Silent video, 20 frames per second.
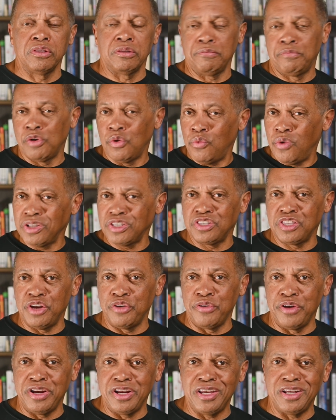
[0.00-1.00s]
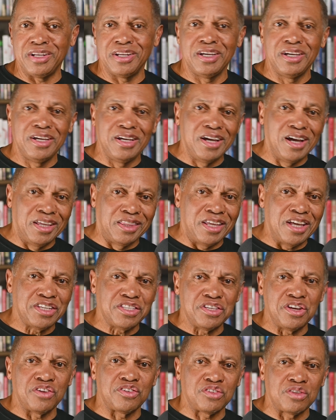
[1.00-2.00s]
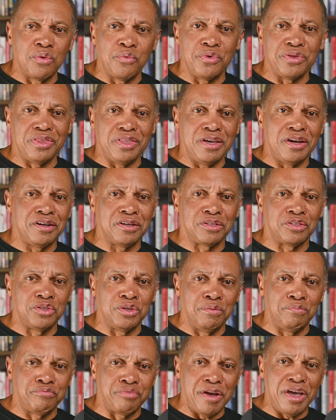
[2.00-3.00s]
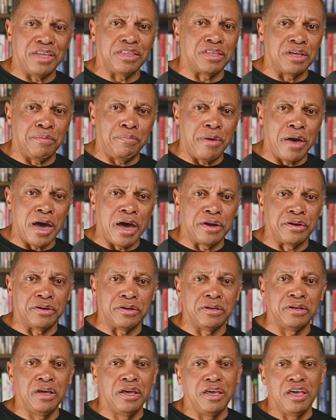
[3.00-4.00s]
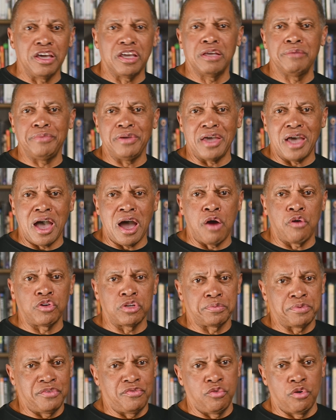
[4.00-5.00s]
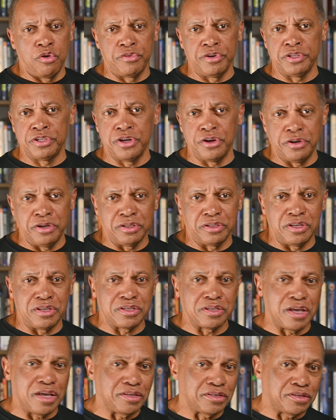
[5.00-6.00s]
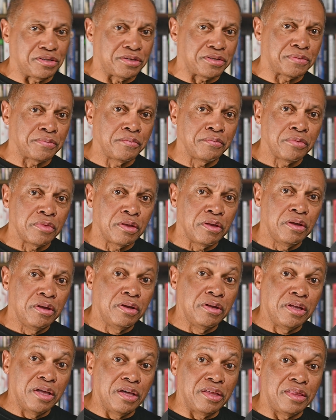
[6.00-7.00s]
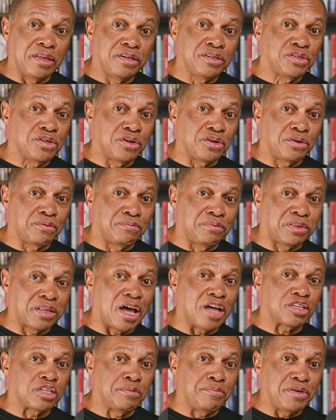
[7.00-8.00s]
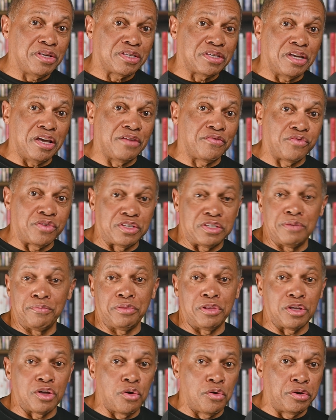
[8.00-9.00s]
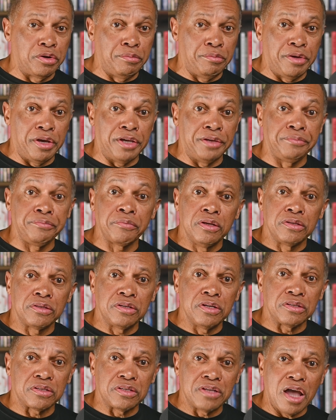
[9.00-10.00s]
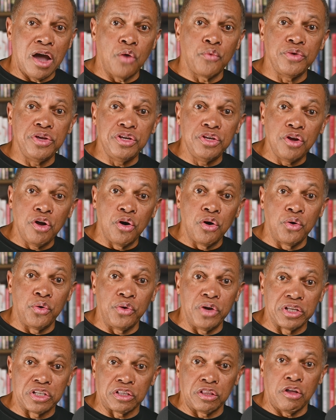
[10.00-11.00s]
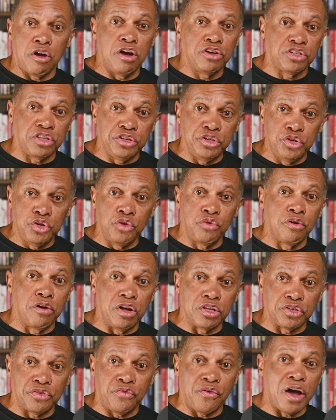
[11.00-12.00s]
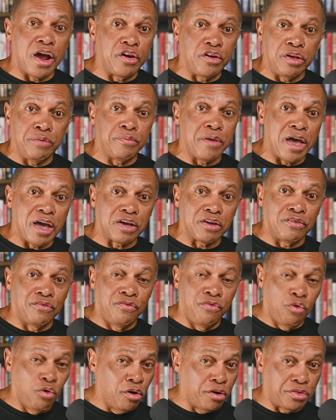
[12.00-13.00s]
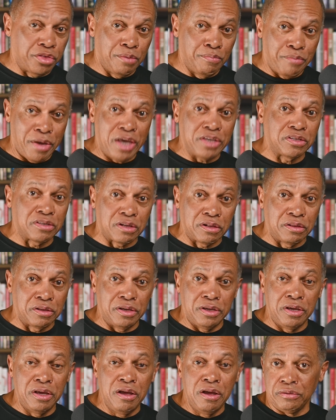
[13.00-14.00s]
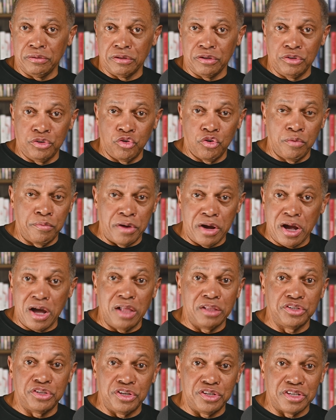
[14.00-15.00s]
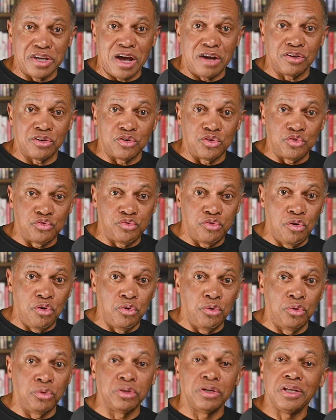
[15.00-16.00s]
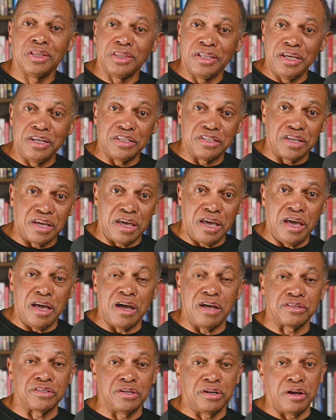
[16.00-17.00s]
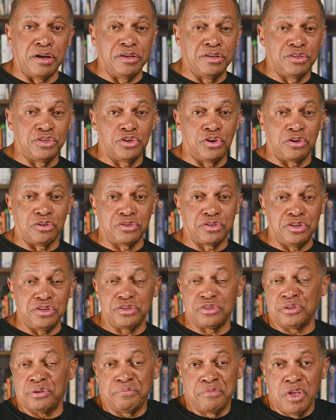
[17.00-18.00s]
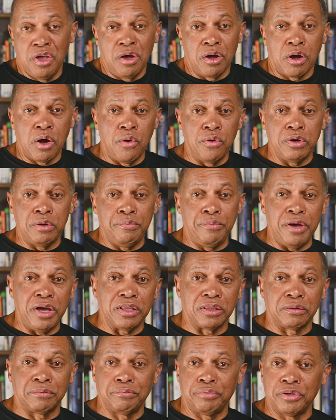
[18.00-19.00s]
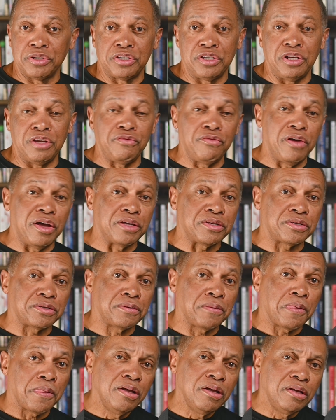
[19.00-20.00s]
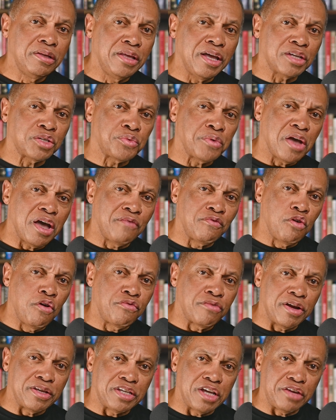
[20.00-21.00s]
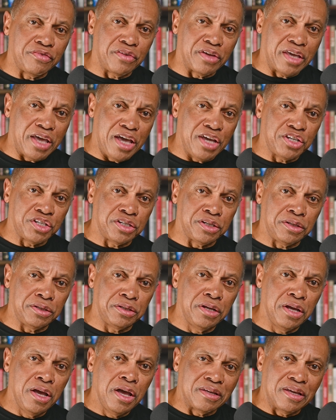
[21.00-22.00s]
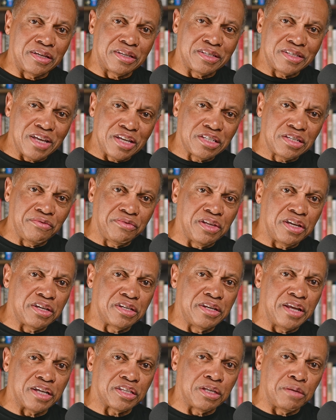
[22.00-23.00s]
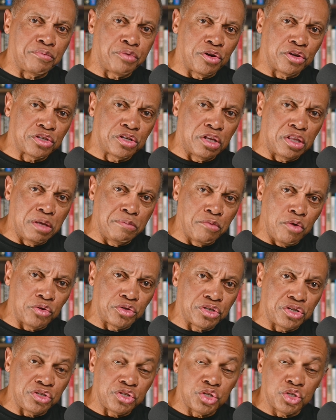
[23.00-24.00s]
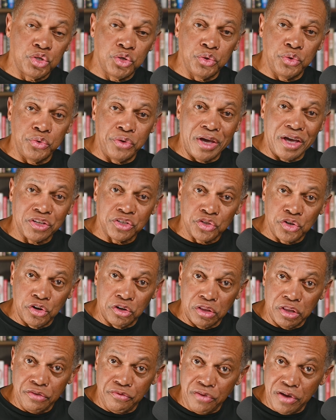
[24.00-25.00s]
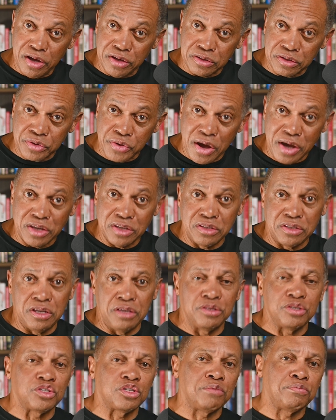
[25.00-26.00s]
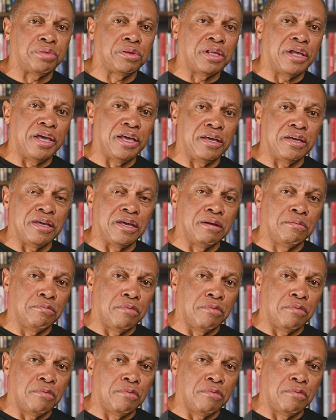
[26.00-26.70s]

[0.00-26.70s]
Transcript: But once they're in it, unless there's someone there to break their pattern, it can be hours before returning to stasis. Now, there's a lot to be said for simply going to bed, since now we know it's largely neurons firing back and forth, and basically the neurobiology is out of control, leading to chaos in our internal system. Going to bed puts it at rest. Next, we have over-identification, excessively connecting personal emotions to external events. Now, I can see this at play in